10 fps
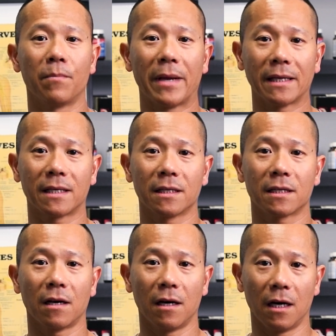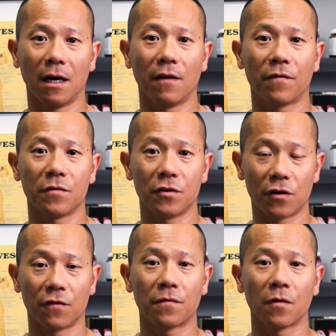bases of
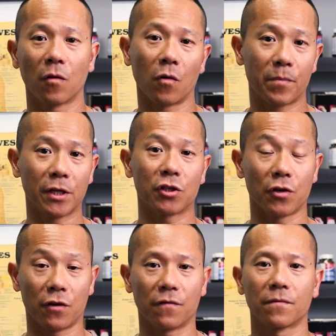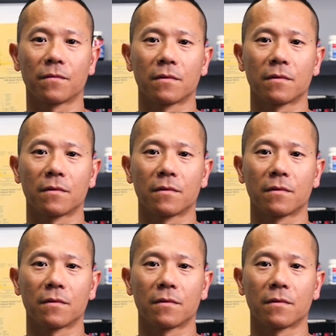nerve or pinched nerve.